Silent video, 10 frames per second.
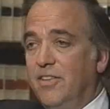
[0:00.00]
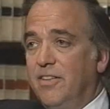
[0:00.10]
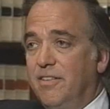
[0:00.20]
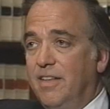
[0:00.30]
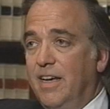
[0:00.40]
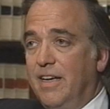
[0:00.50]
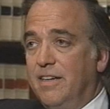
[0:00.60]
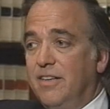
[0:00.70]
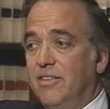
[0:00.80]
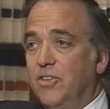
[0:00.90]
This is not
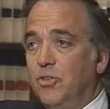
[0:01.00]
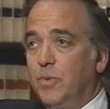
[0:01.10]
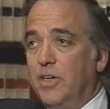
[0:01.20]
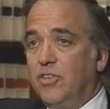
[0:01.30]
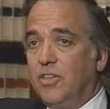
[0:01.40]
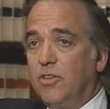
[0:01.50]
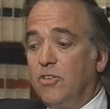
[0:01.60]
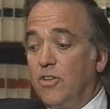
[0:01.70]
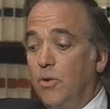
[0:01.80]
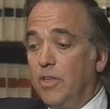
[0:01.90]
a situation that's
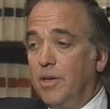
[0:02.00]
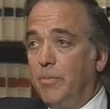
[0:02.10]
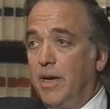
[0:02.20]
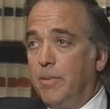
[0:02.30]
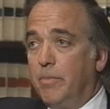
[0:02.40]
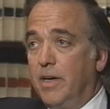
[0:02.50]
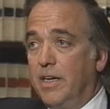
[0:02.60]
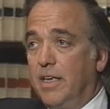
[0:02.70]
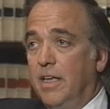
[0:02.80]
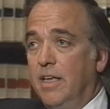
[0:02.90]
solely about
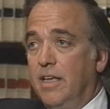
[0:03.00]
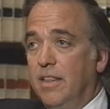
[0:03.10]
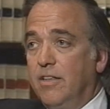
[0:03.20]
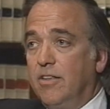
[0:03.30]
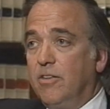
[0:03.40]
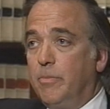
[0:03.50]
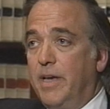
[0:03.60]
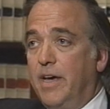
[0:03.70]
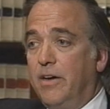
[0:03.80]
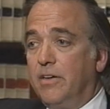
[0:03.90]
money. This is
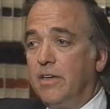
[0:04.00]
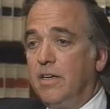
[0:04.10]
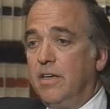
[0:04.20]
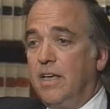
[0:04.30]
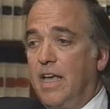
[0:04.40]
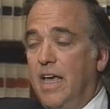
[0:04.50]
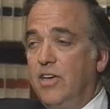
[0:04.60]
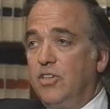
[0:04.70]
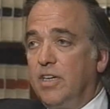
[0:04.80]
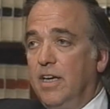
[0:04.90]
about
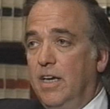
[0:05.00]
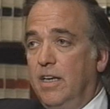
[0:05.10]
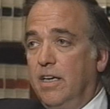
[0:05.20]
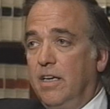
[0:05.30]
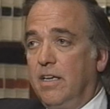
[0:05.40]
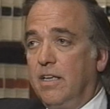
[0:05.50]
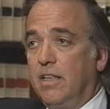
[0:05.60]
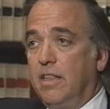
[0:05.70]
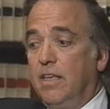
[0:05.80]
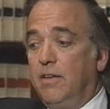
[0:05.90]
educating
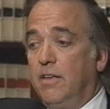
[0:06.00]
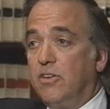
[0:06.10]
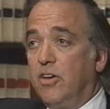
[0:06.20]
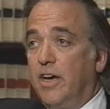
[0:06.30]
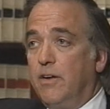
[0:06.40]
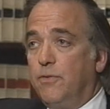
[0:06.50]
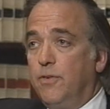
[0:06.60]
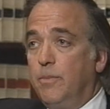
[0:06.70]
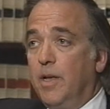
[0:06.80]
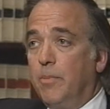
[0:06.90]
the entire
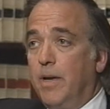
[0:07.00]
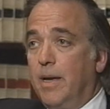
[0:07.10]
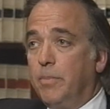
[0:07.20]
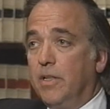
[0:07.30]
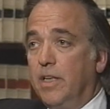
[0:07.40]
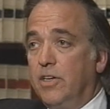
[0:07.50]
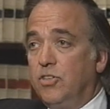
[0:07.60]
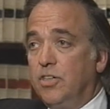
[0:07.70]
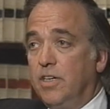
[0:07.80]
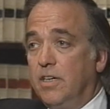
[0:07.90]
female
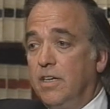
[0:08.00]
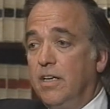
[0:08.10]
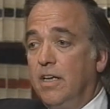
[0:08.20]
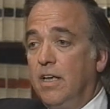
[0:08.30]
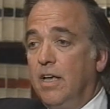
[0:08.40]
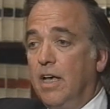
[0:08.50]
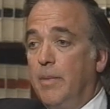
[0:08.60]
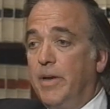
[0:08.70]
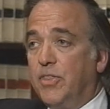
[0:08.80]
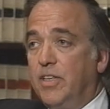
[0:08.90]
population
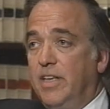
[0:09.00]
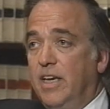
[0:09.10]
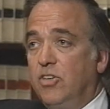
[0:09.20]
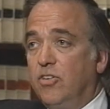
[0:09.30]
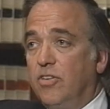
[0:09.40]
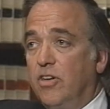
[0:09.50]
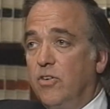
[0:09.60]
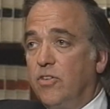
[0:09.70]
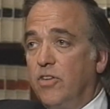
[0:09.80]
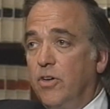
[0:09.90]
about the dangers that
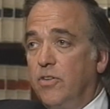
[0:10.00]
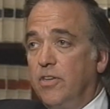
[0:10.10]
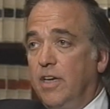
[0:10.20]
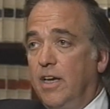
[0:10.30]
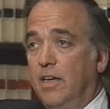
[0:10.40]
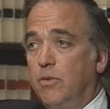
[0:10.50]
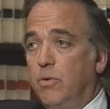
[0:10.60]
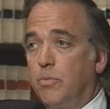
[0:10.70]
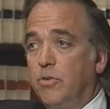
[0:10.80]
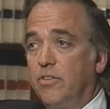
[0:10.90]
are associated
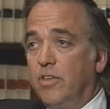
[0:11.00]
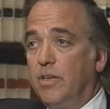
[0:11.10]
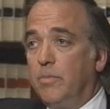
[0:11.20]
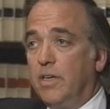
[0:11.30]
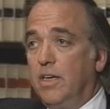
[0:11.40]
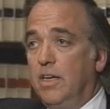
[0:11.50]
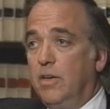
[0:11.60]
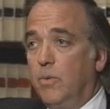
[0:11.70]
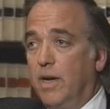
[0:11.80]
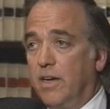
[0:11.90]
with Brazilian
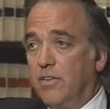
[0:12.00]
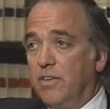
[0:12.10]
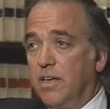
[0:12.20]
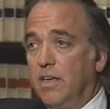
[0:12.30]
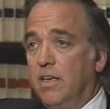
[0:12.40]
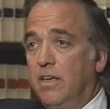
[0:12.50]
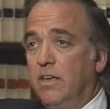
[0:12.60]
bikini waxing.